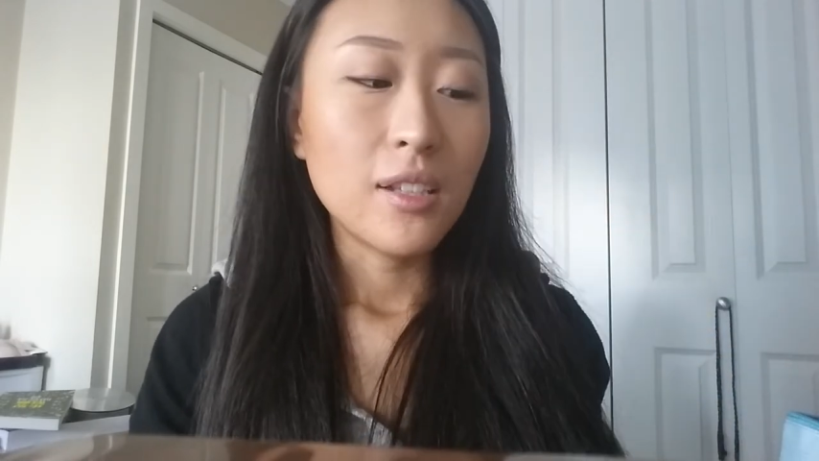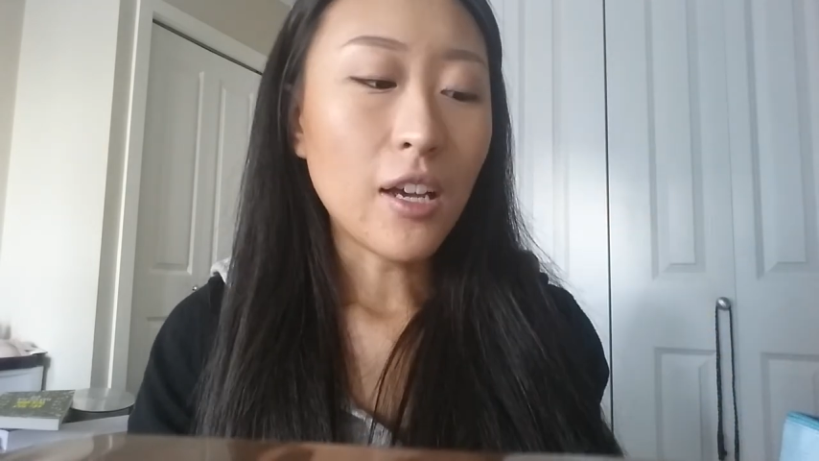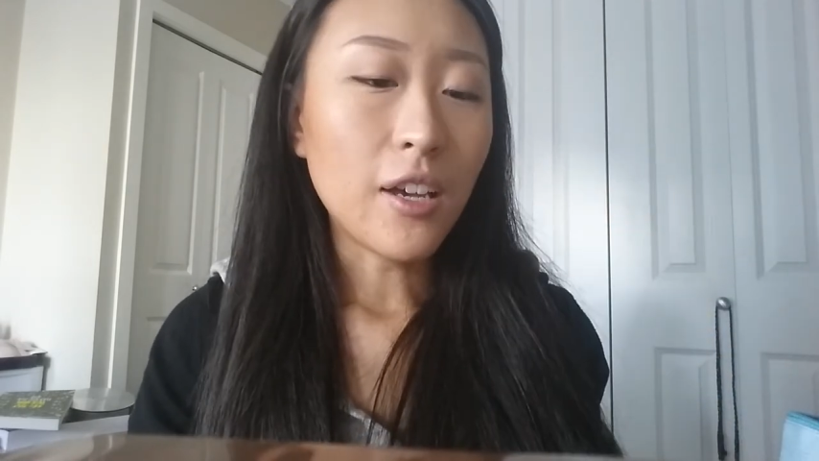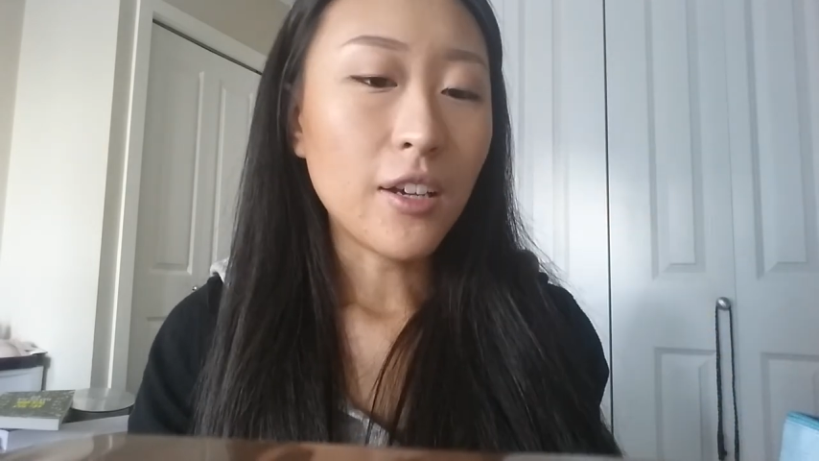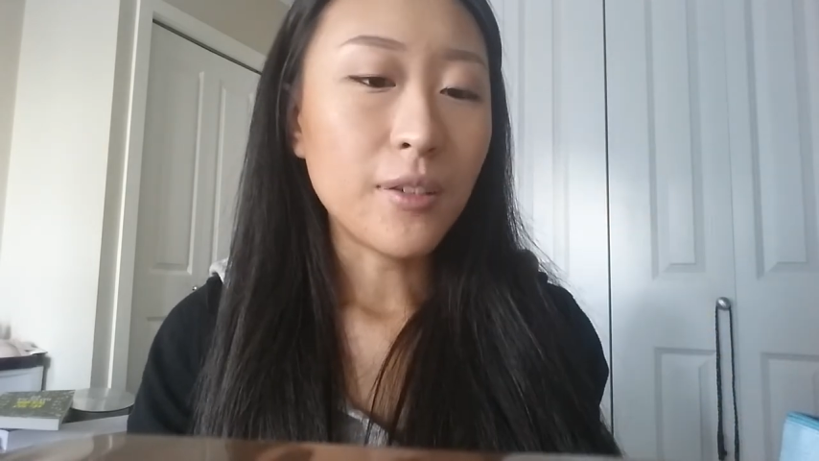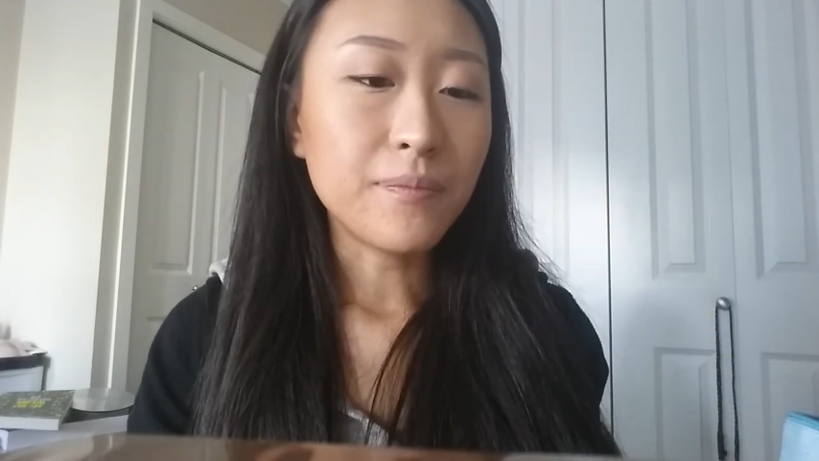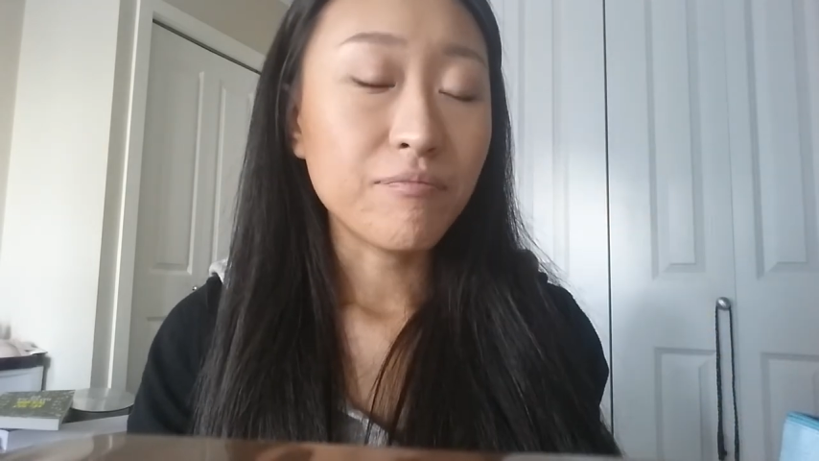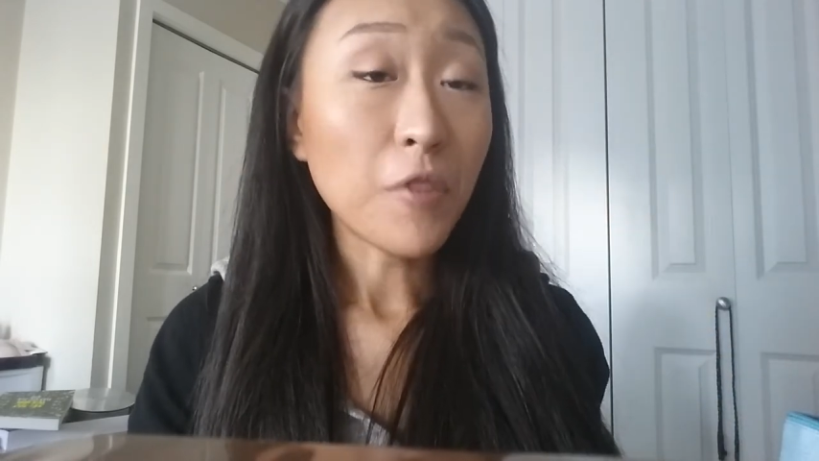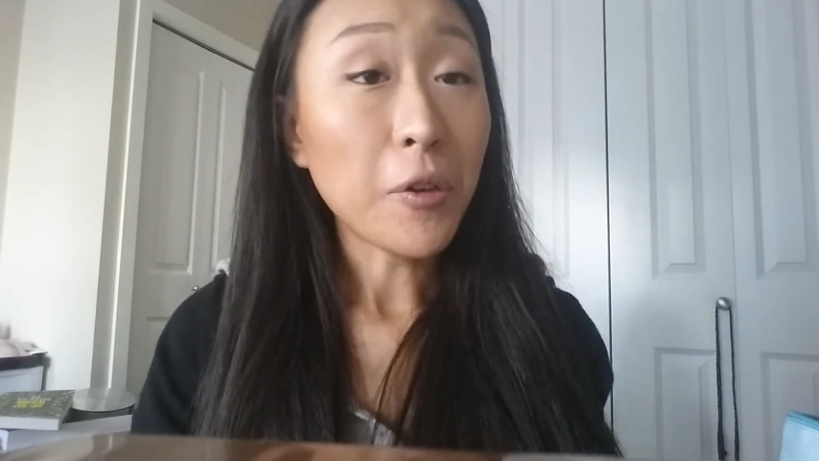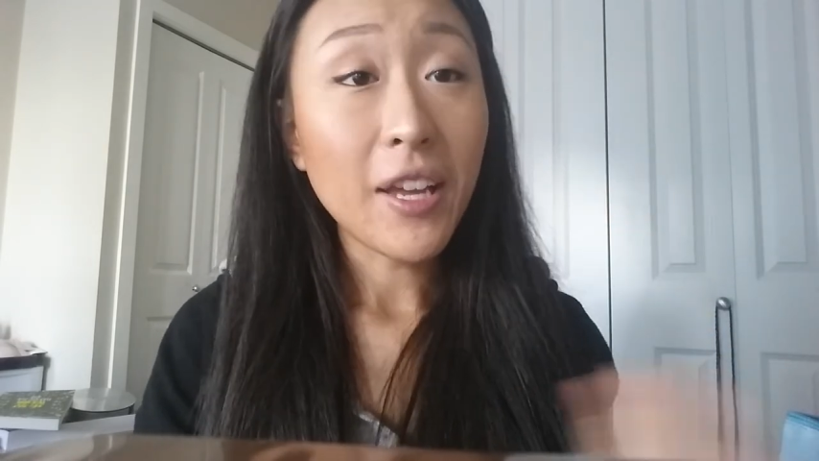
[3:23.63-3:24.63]

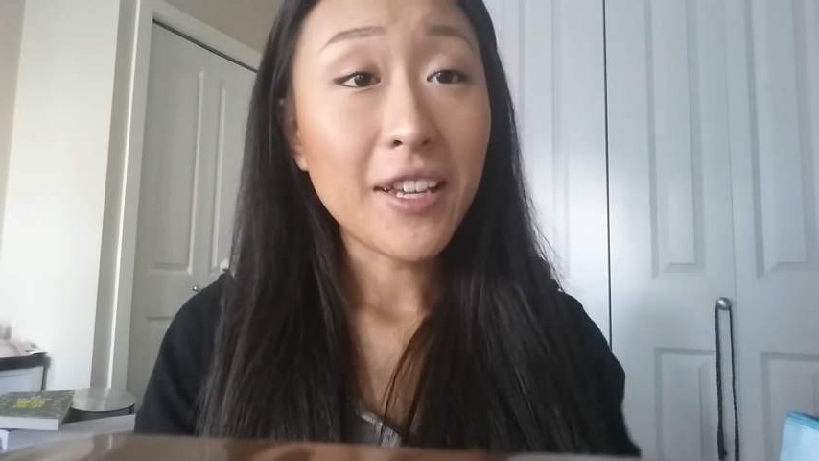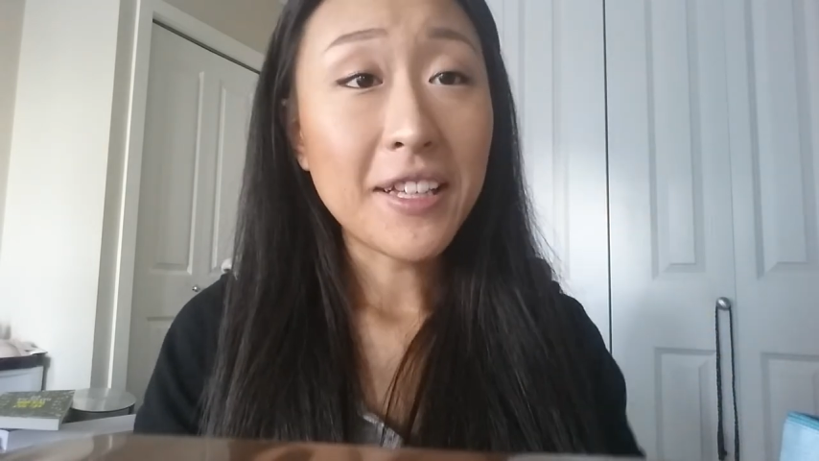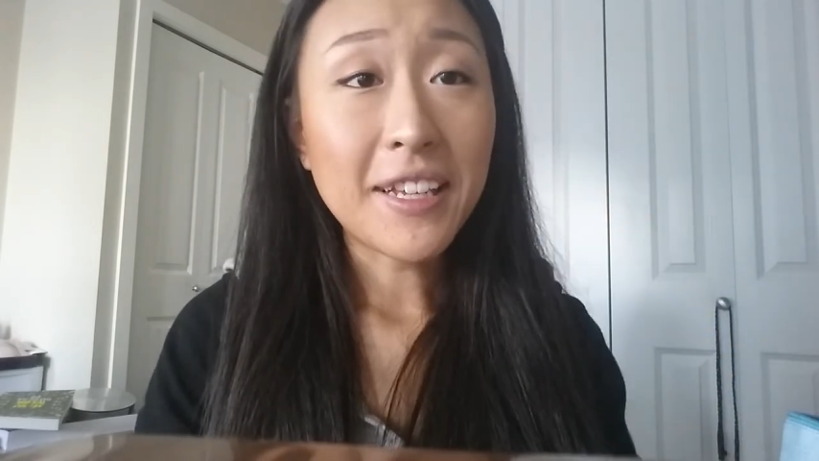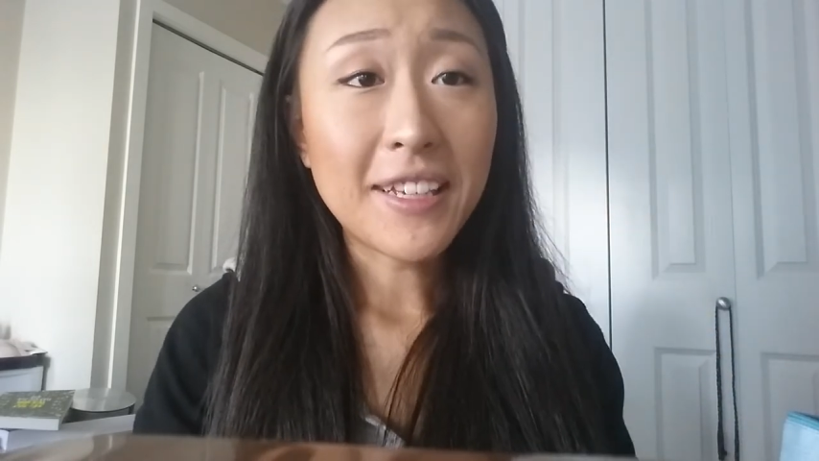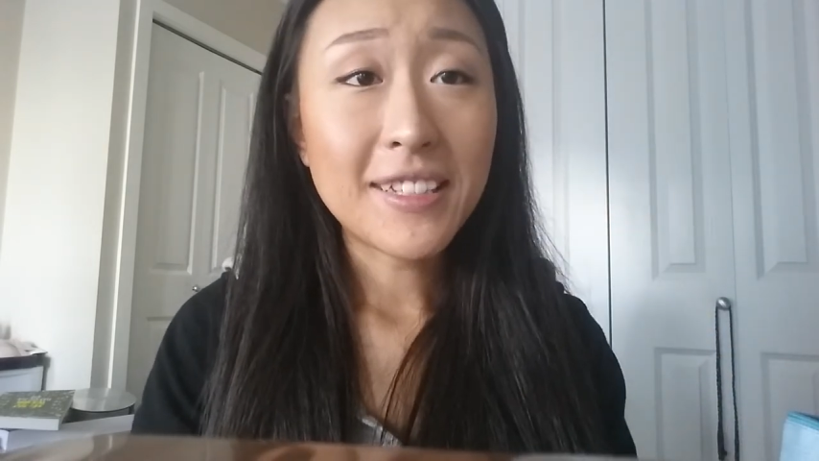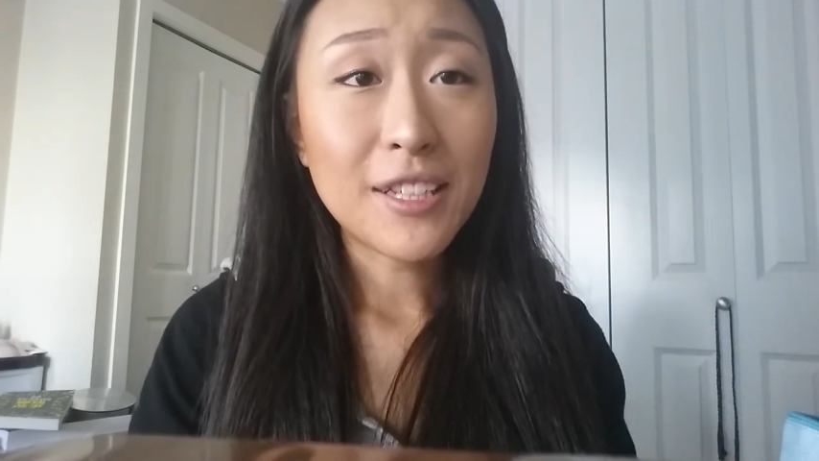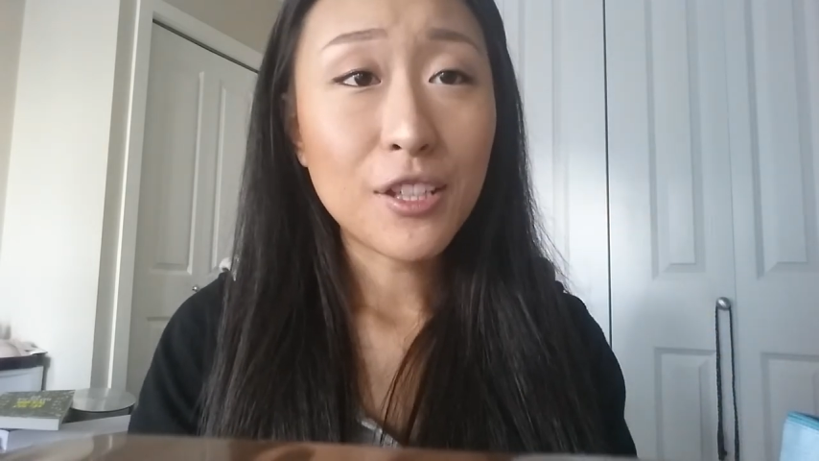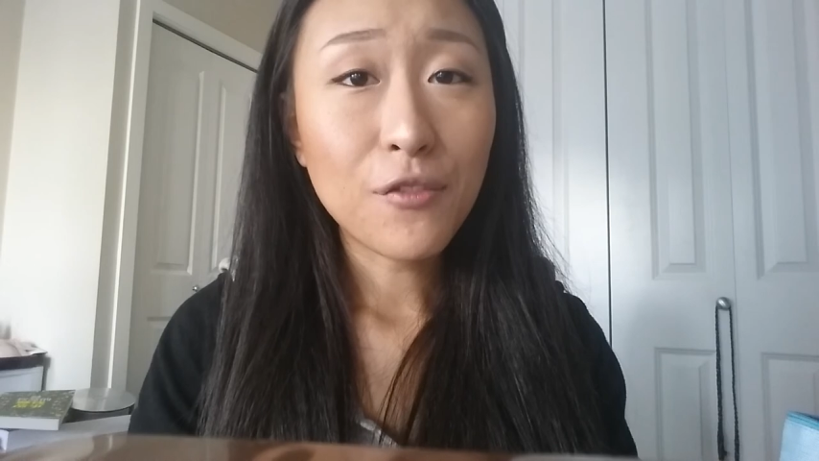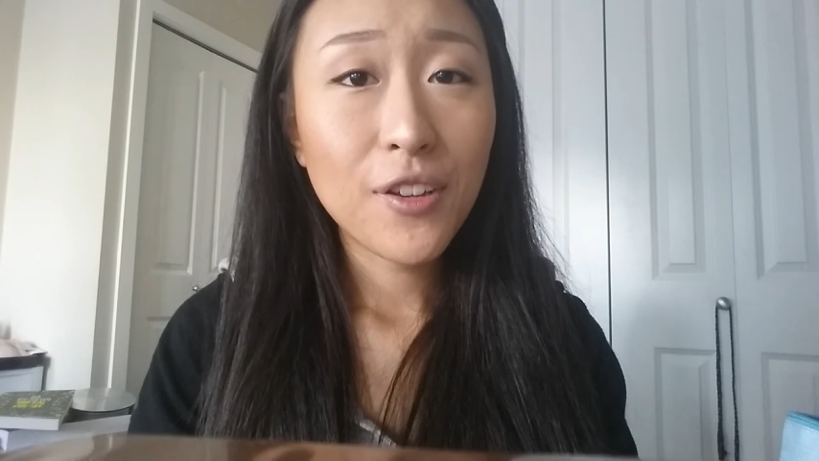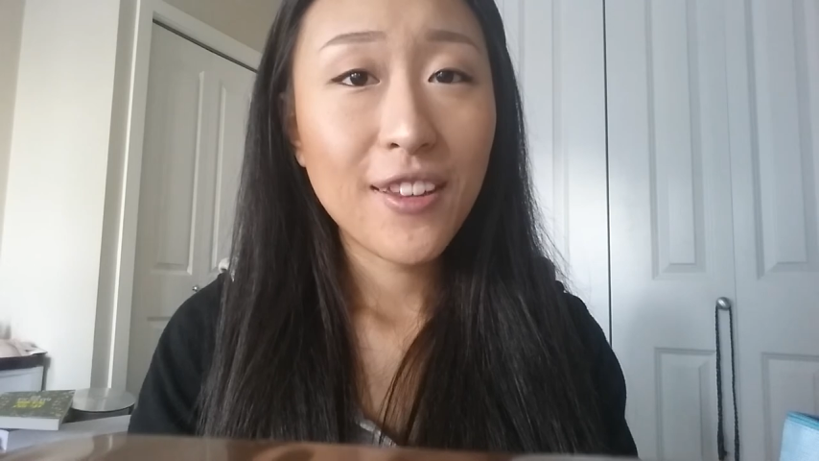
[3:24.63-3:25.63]
Okay, and I guess
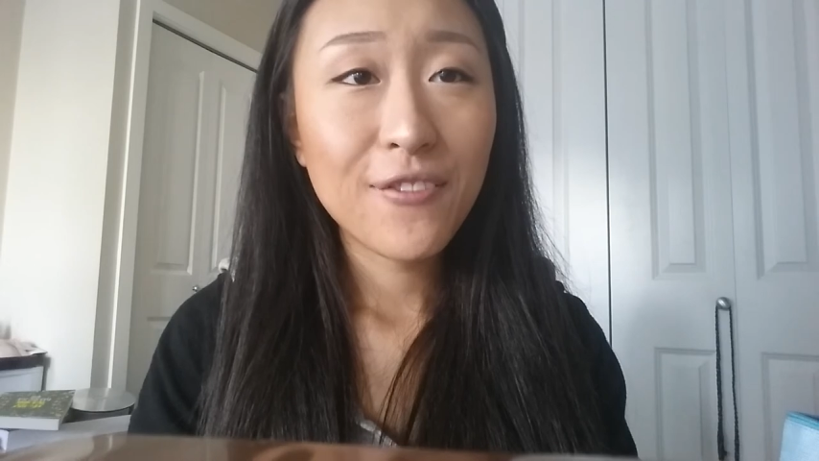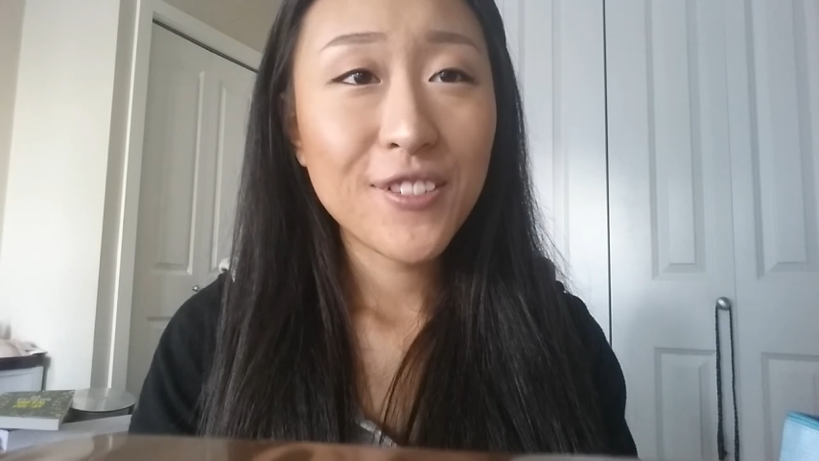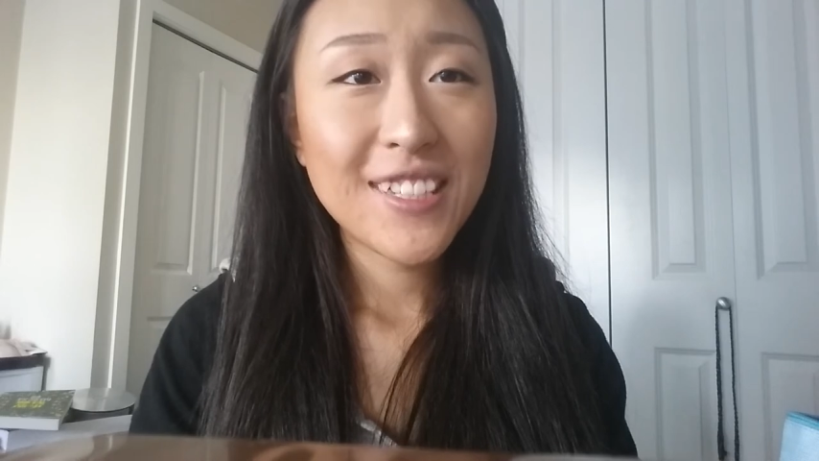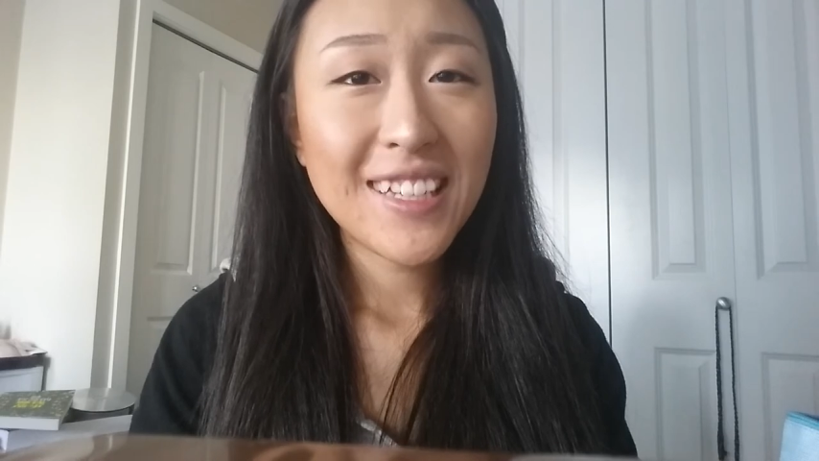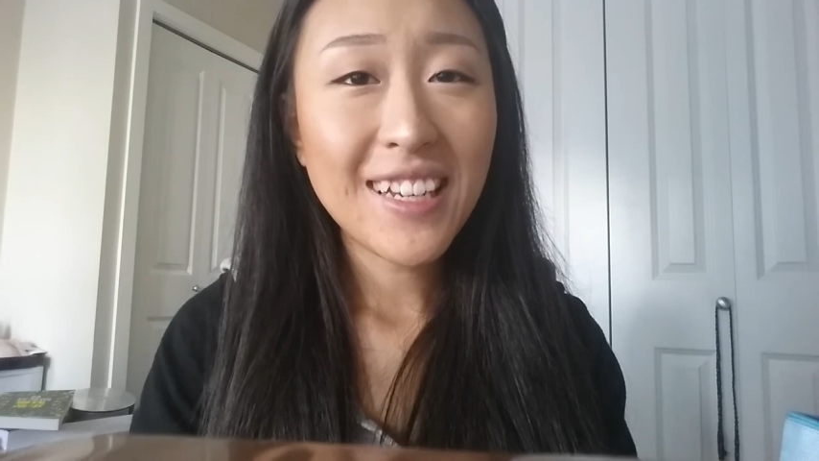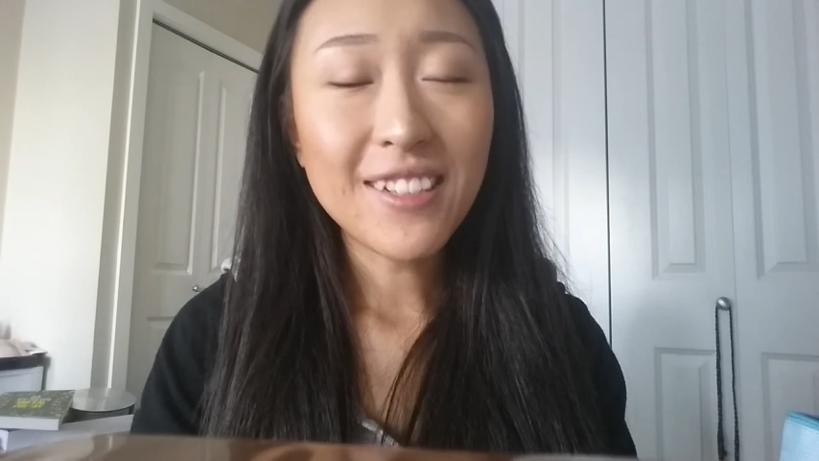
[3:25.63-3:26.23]
that's everything for today.